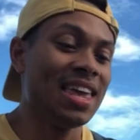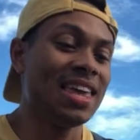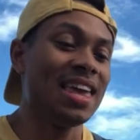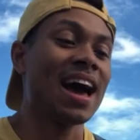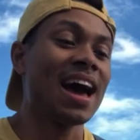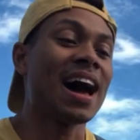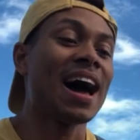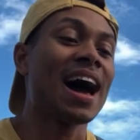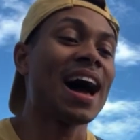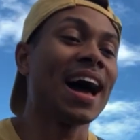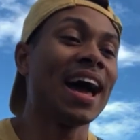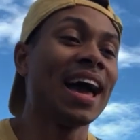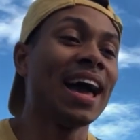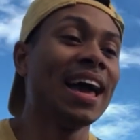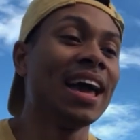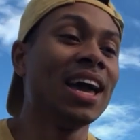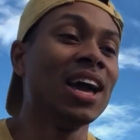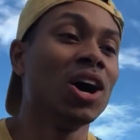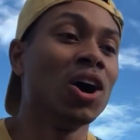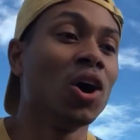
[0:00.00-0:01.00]
yeah,
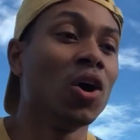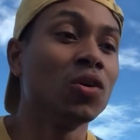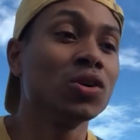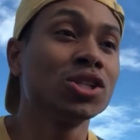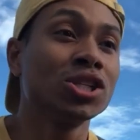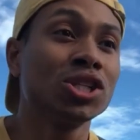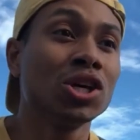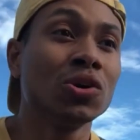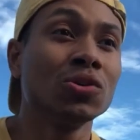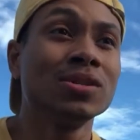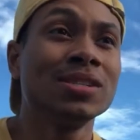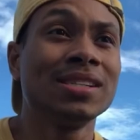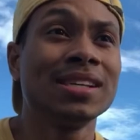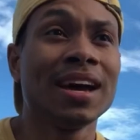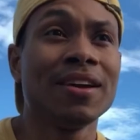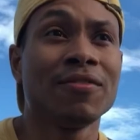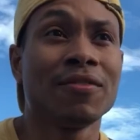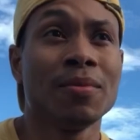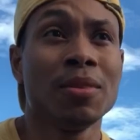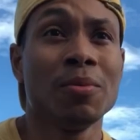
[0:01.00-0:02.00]
I also
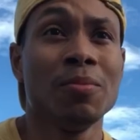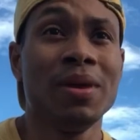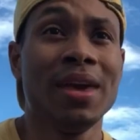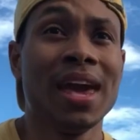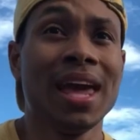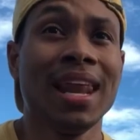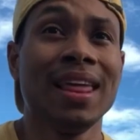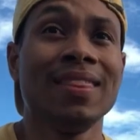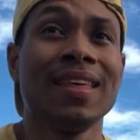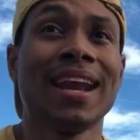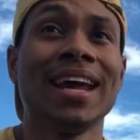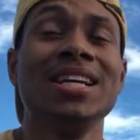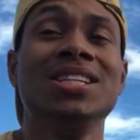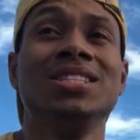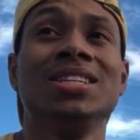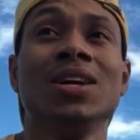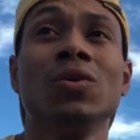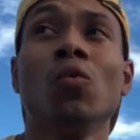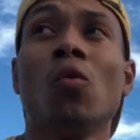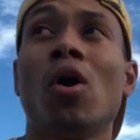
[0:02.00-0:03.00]
said from the beginning that I
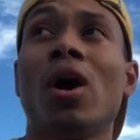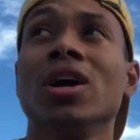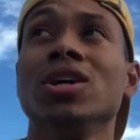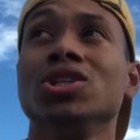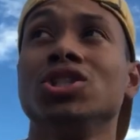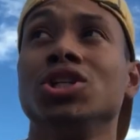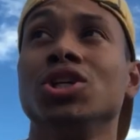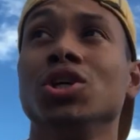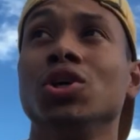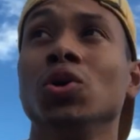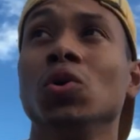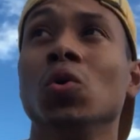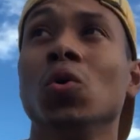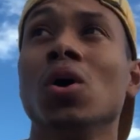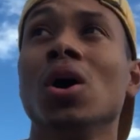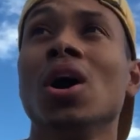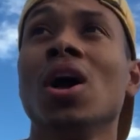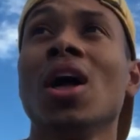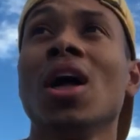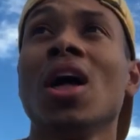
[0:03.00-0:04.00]
did want to